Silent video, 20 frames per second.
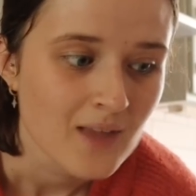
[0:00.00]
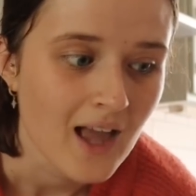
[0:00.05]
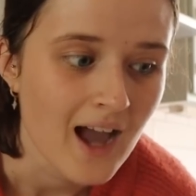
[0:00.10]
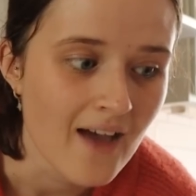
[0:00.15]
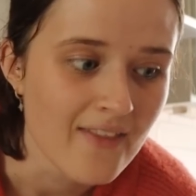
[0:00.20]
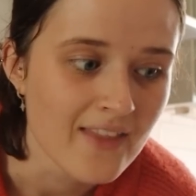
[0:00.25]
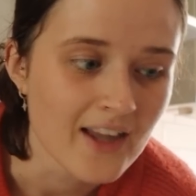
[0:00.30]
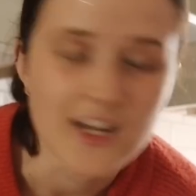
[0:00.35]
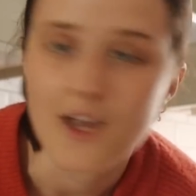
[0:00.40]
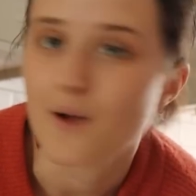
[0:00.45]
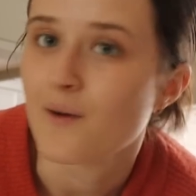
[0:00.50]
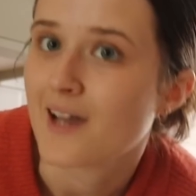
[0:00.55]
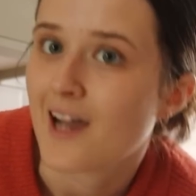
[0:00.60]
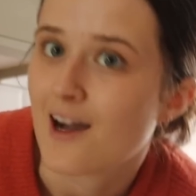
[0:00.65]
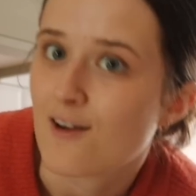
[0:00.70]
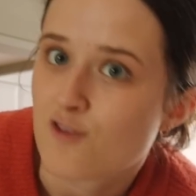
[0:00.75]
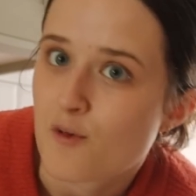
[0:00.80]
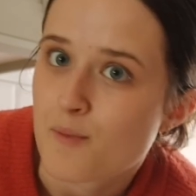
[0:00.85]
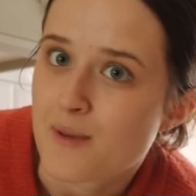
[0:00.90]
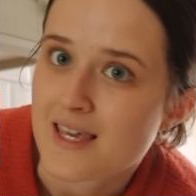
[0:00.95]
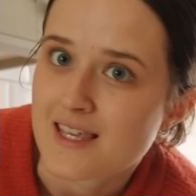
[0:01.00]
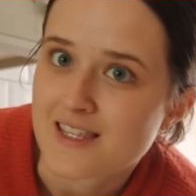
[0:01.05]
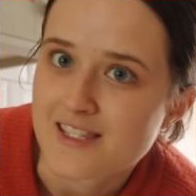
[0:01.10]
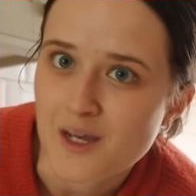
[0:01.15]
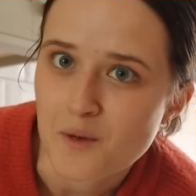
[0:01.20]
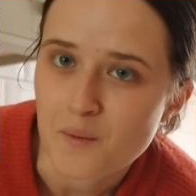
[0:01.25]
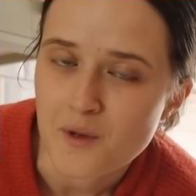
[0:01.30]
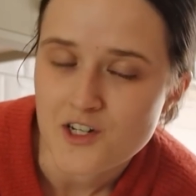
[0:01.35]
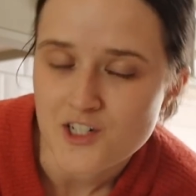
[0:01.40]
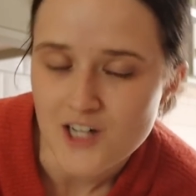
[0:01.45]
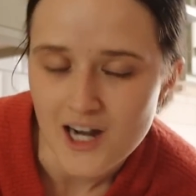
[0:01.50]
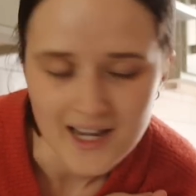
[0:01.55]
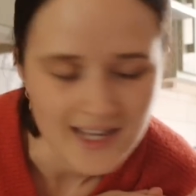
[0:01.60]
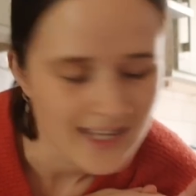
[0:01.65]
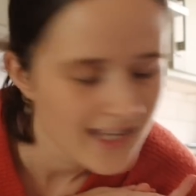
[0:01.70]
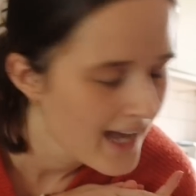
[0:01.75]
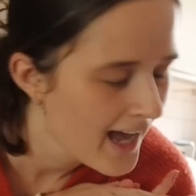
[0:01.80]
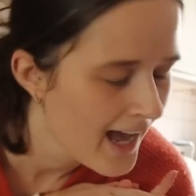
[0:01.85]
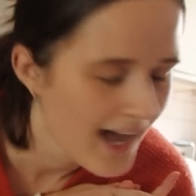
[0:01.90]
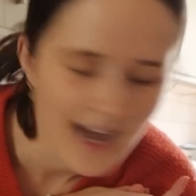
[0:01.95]
and then going out for pizza, which I
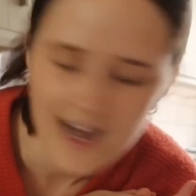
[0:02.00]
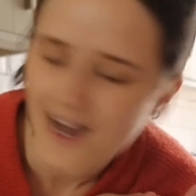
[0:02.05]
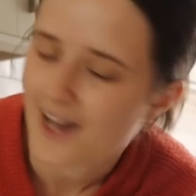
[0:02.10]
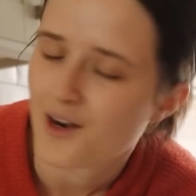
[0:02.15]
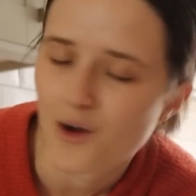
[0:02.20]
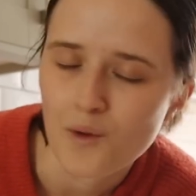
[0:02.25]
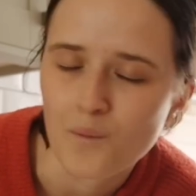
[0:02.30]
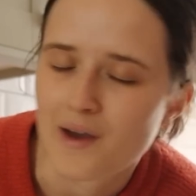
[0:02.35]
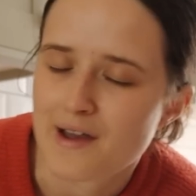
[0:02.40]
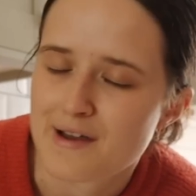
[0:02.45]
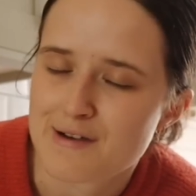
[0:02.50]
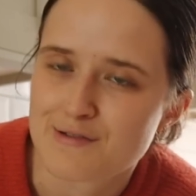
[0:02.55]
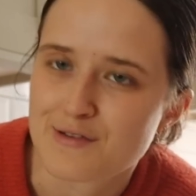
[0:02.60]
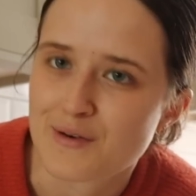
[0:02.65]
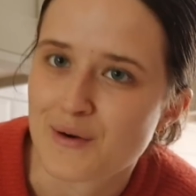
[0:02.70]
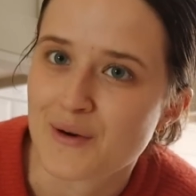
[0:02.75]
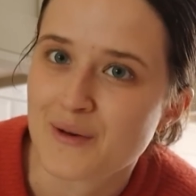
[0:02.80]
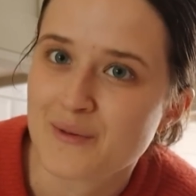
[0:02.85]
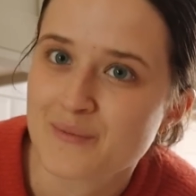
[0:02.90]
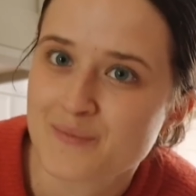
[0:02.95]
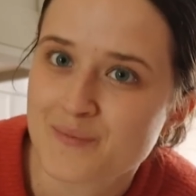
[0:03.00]
cannot wait for.